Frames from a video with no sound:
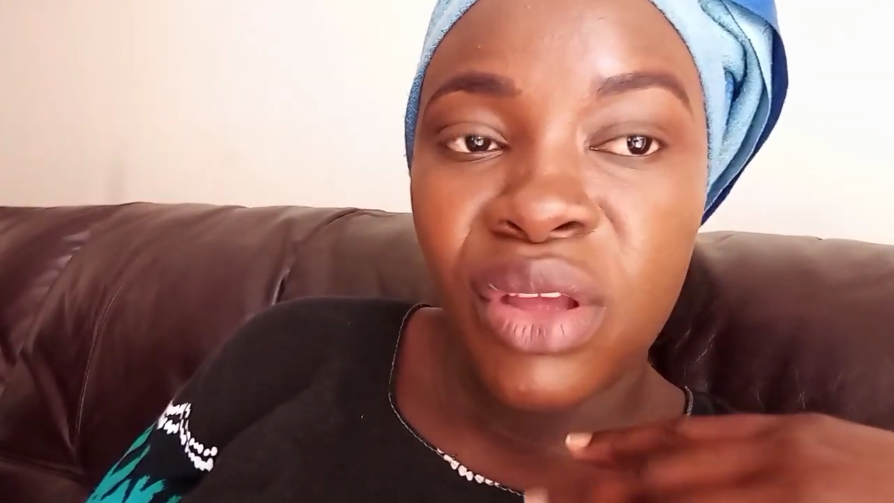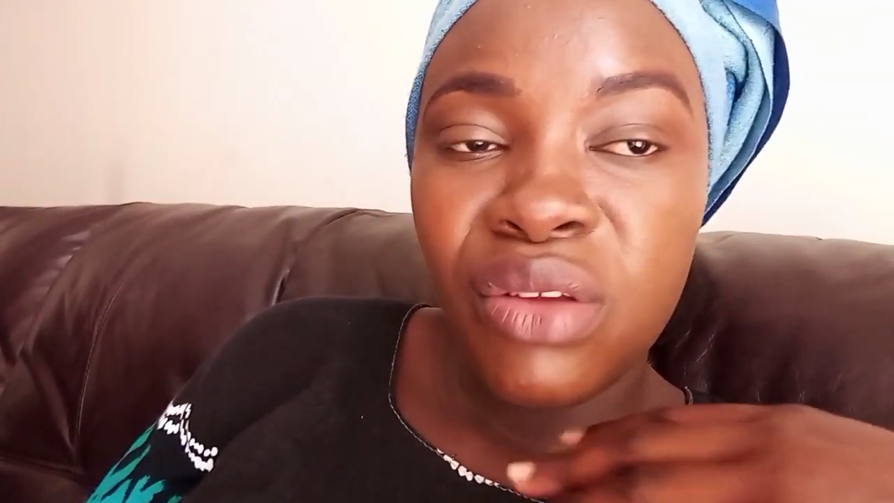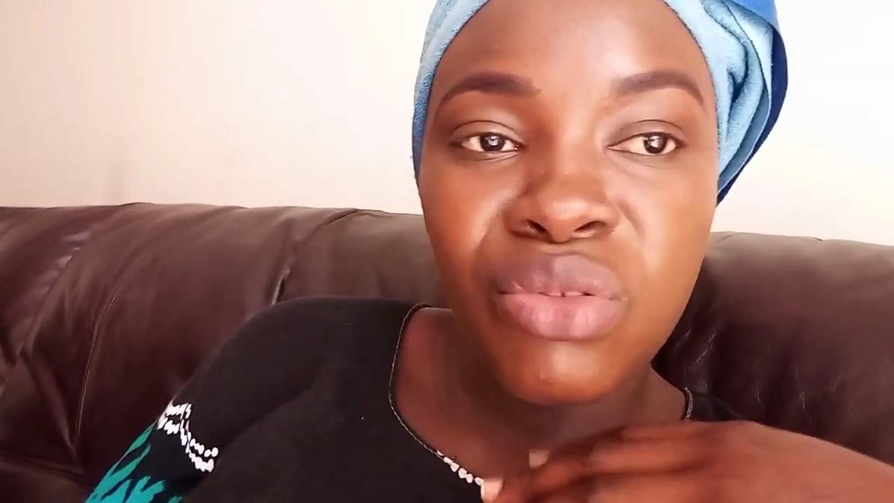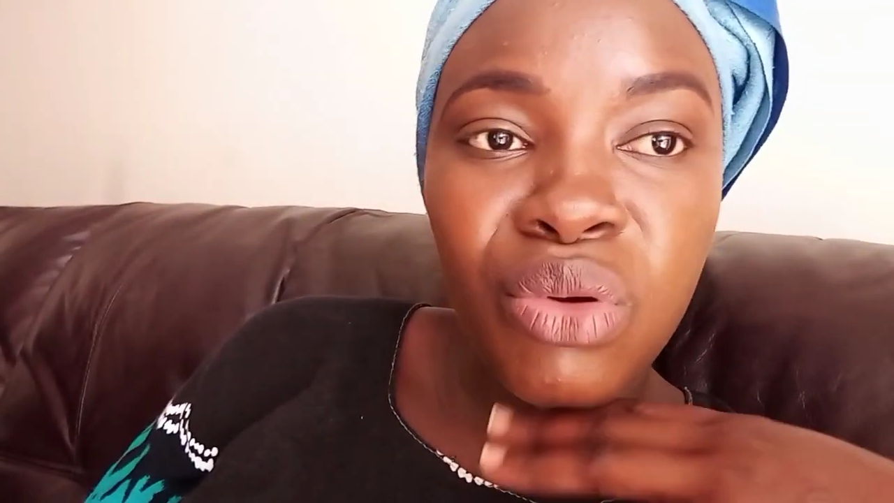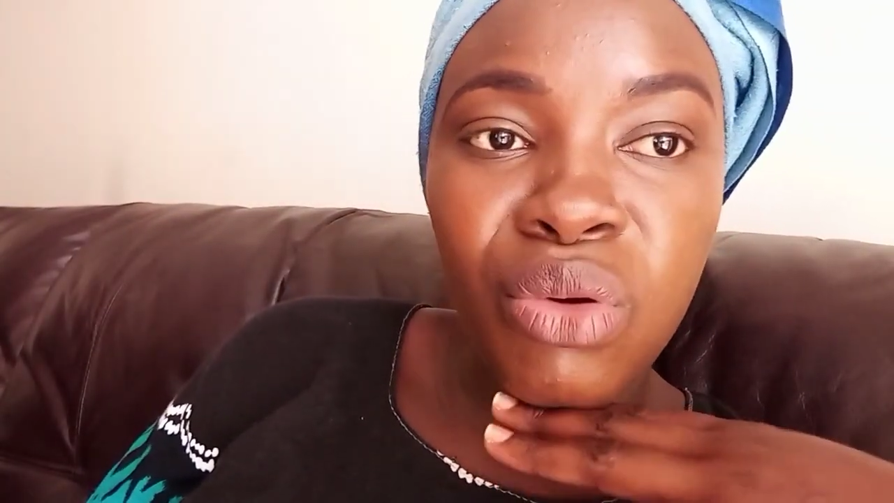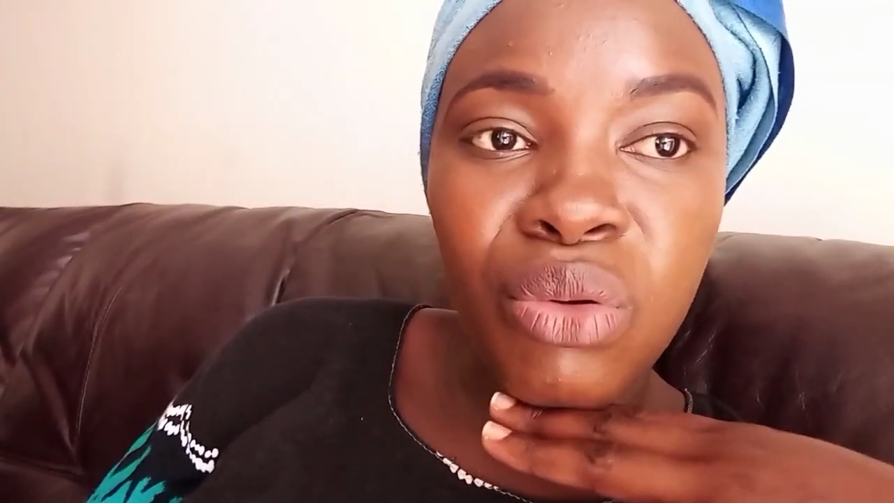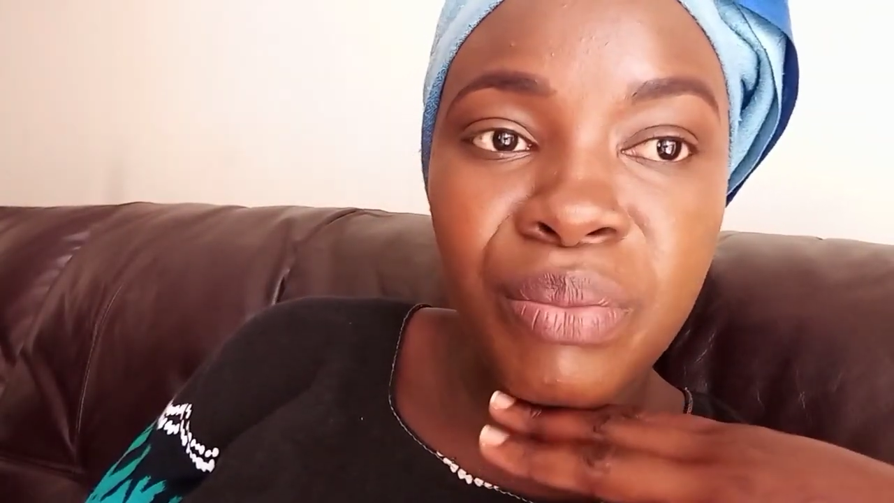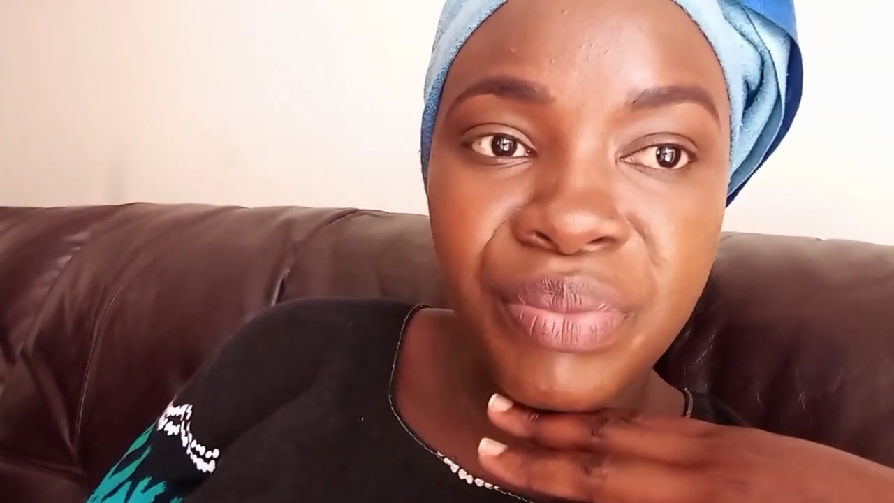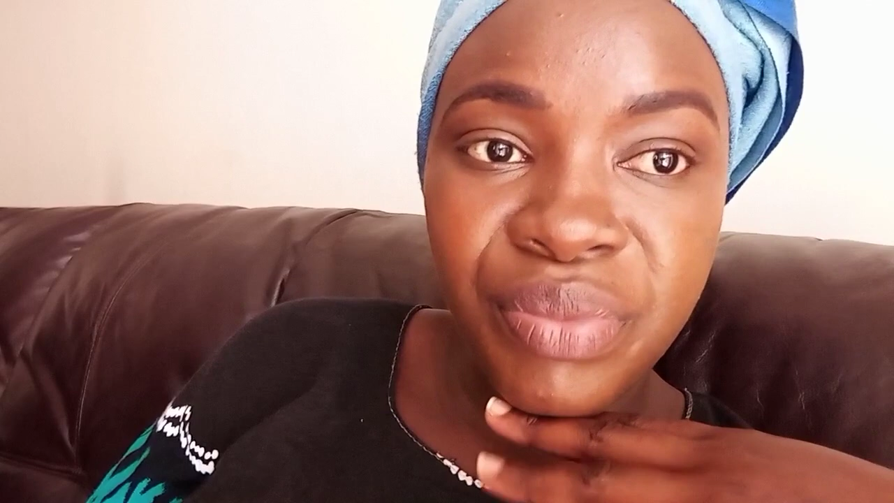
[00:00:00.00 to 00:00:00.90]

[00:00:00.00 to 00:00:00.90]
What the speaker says: So